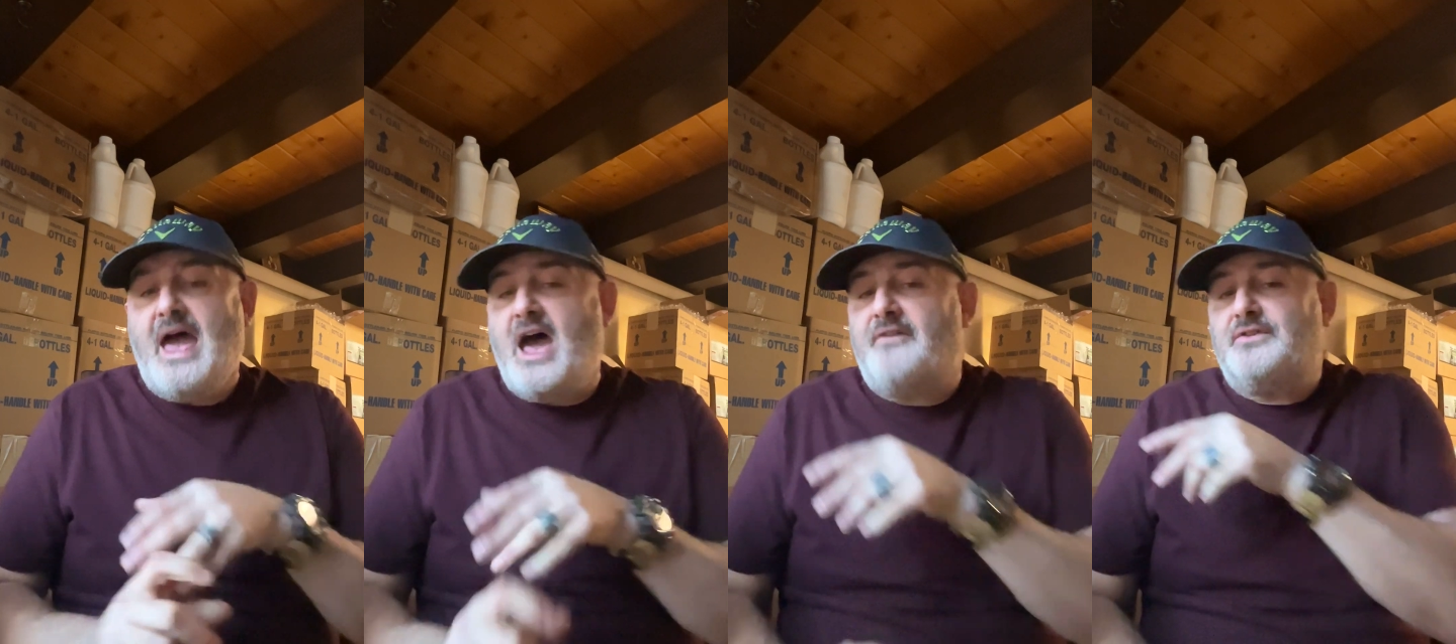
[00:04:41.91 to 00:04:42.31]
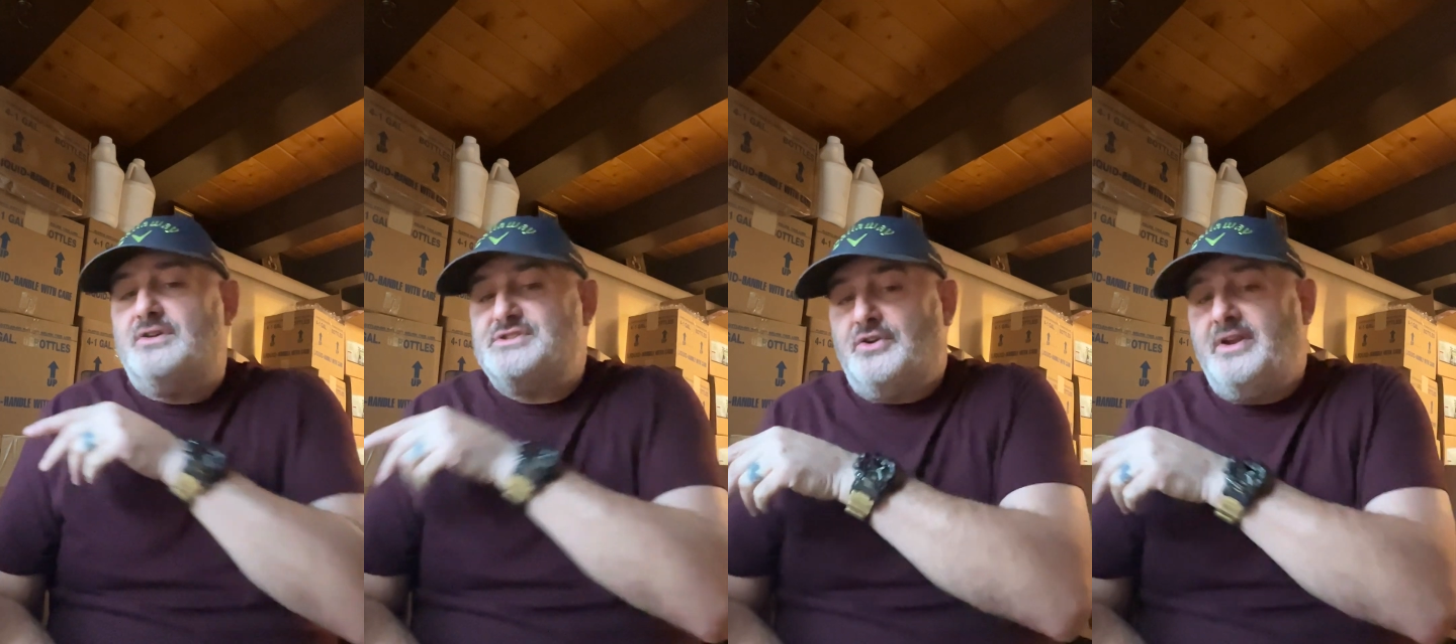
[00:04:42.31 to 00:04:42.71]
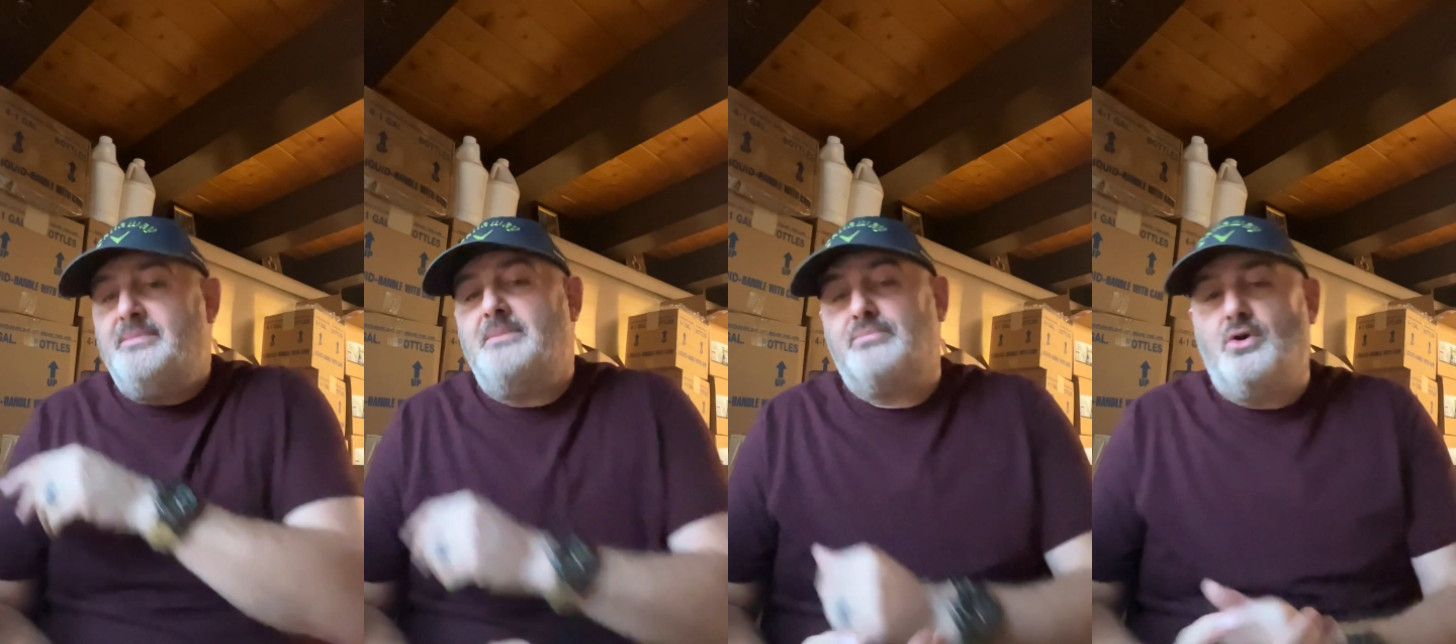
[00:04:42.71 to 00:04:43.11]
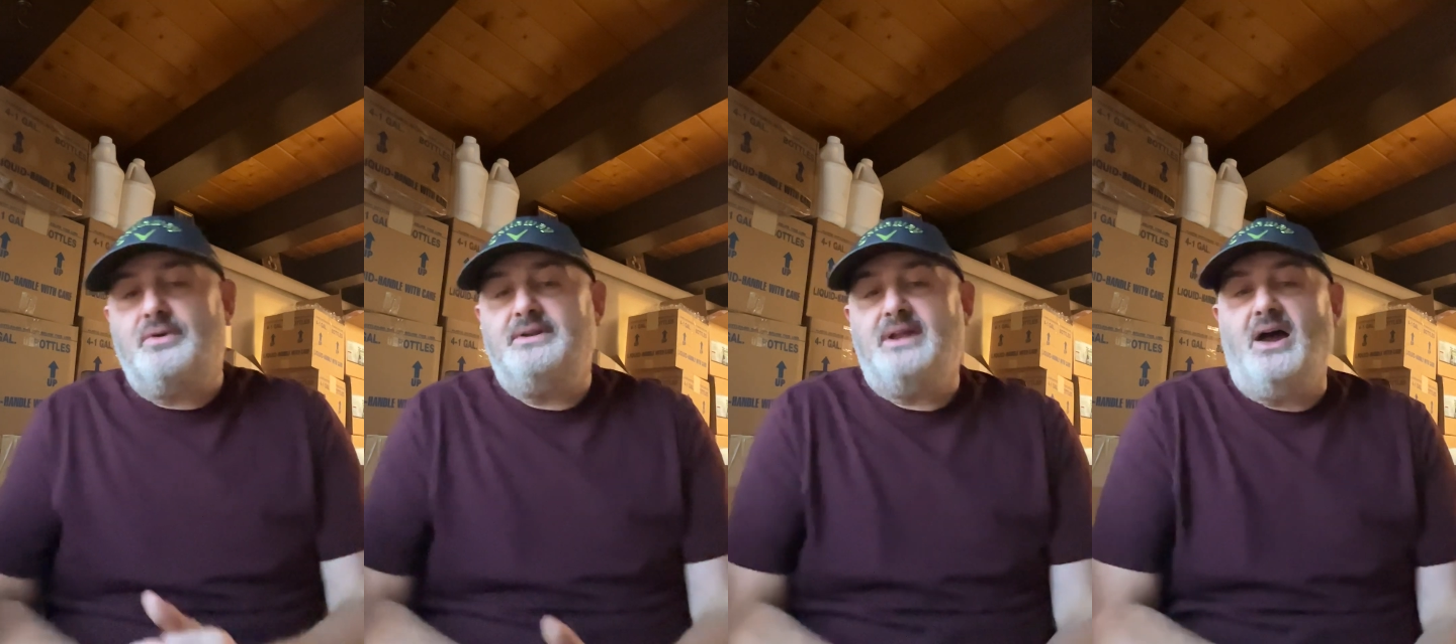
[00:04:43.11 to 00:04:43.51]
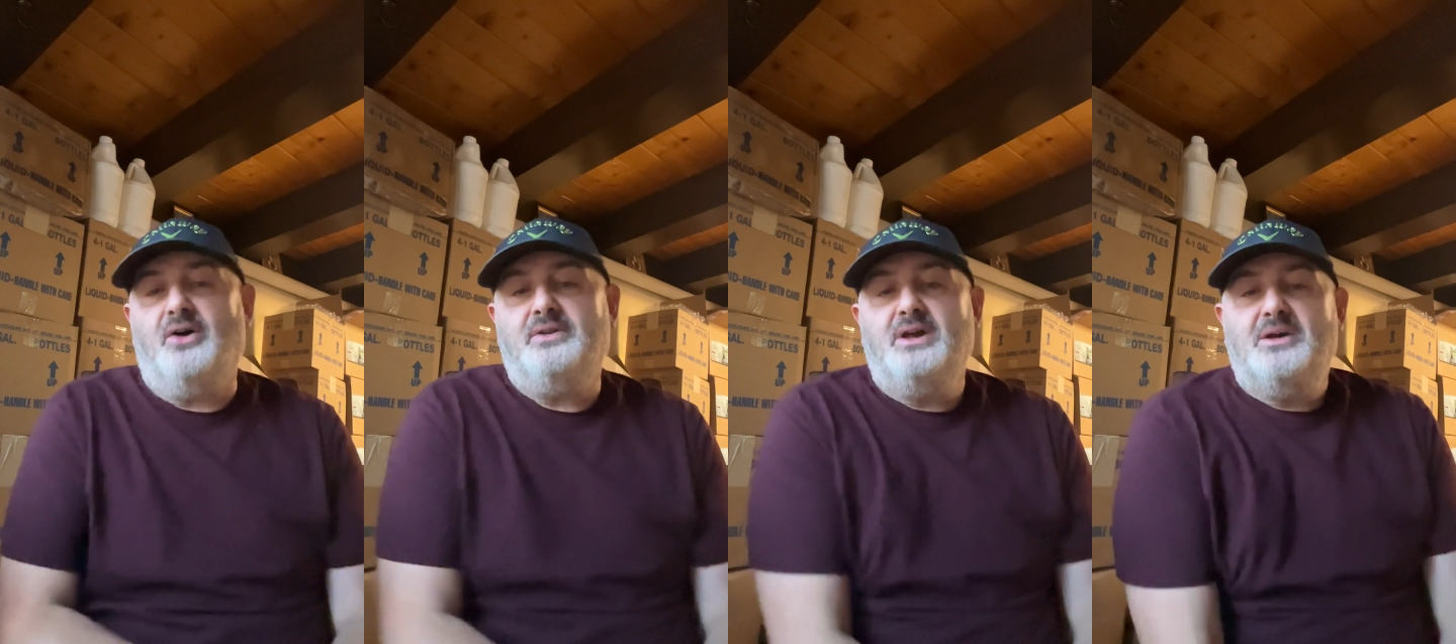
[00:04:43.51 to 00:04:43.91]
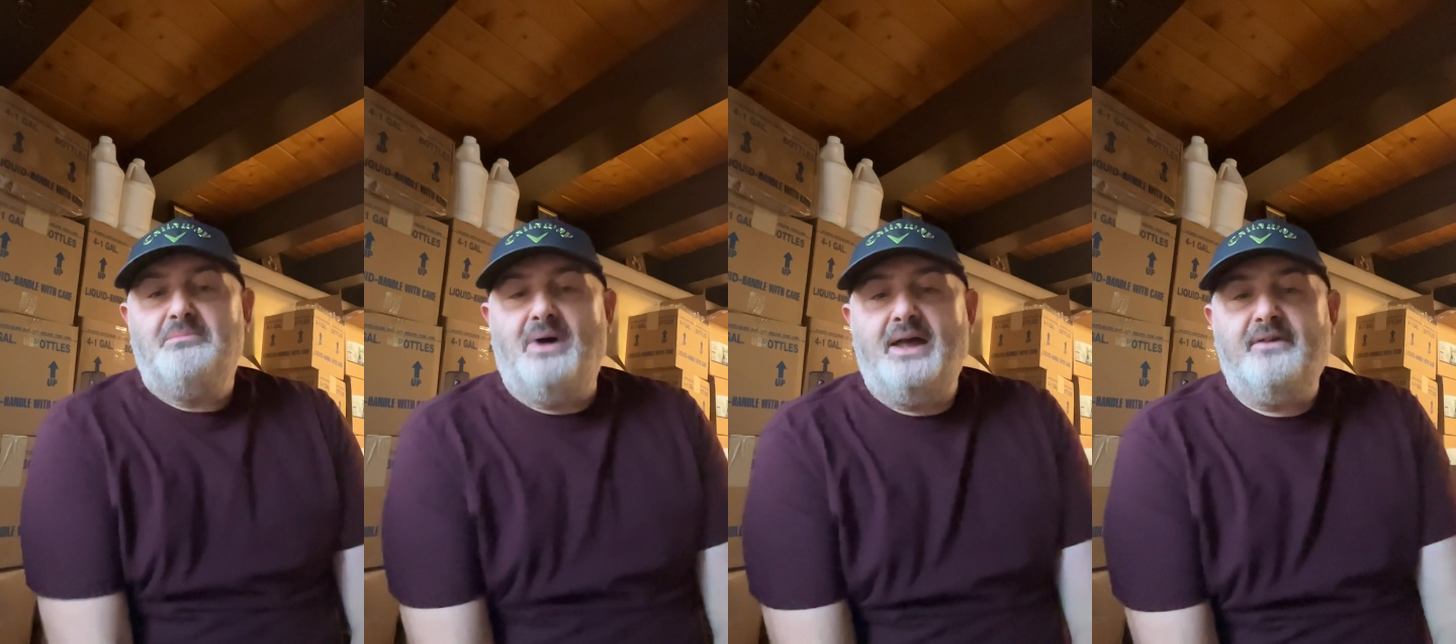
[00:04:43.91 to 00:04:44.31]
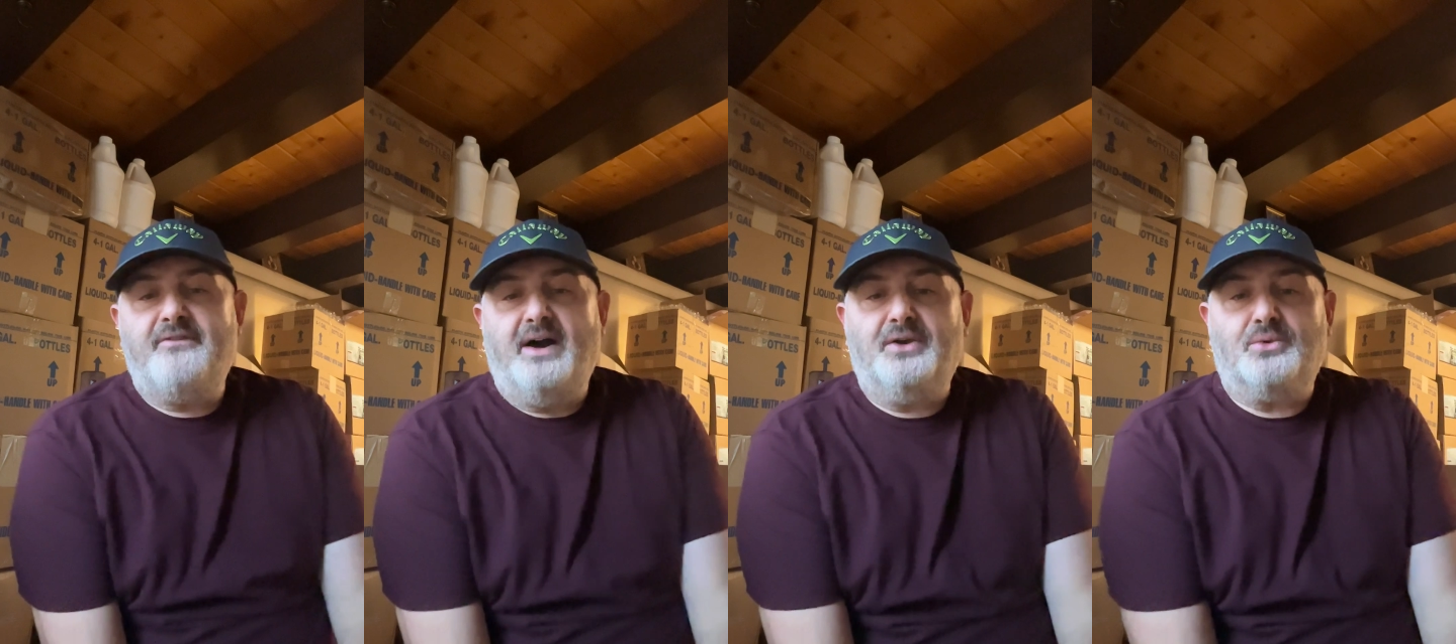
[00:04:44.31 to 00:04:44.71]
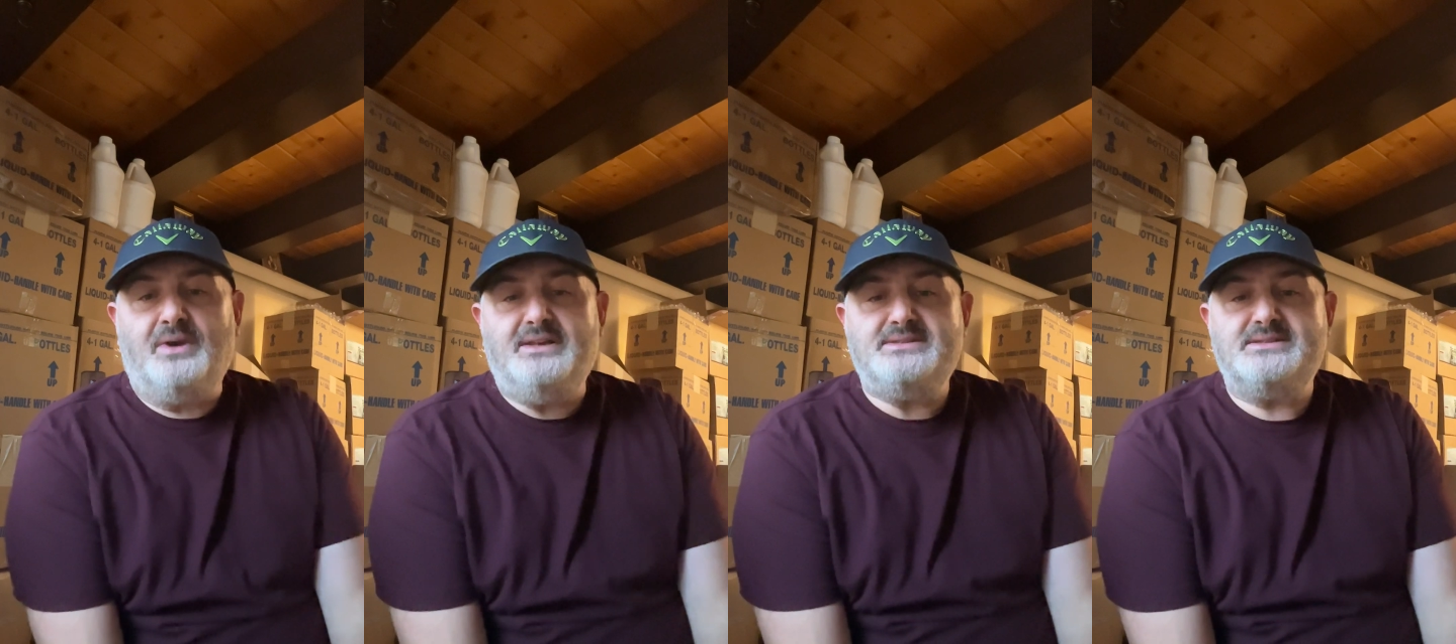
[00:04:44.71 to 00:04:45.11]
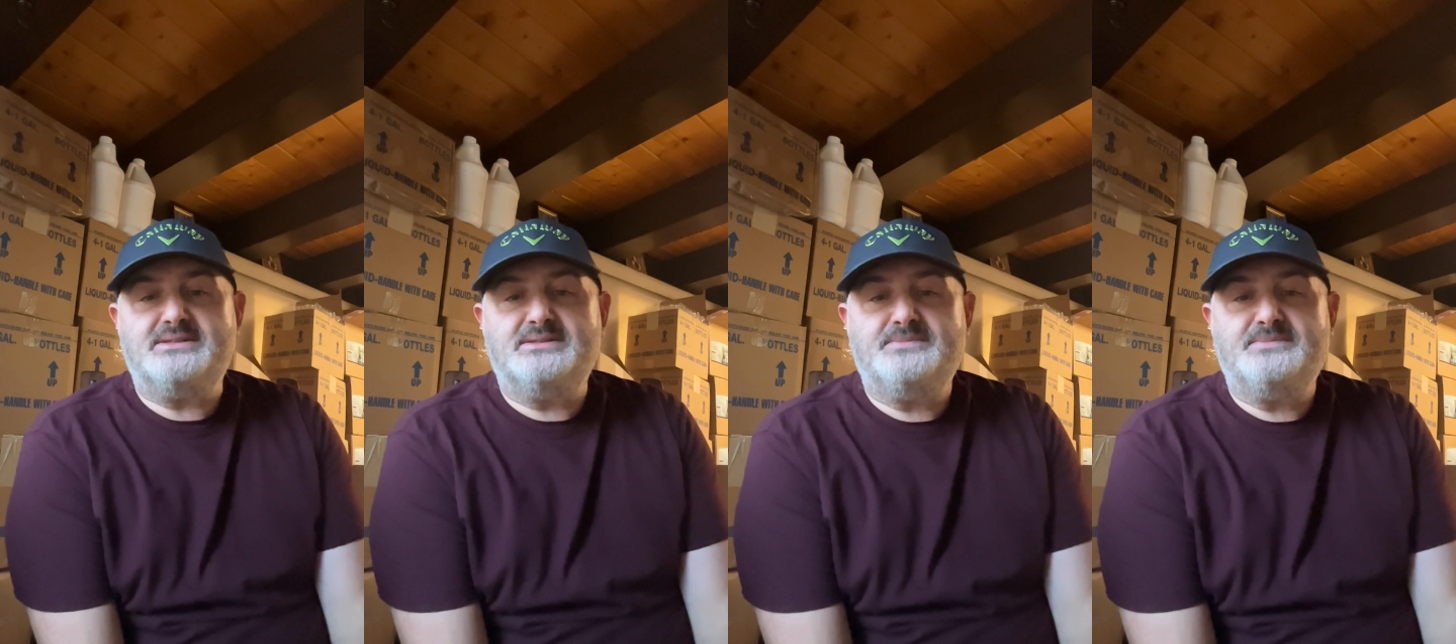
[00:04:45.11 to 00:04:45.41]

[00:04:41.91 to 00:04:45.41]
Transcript: after it's already been broken down by the Final Rinse.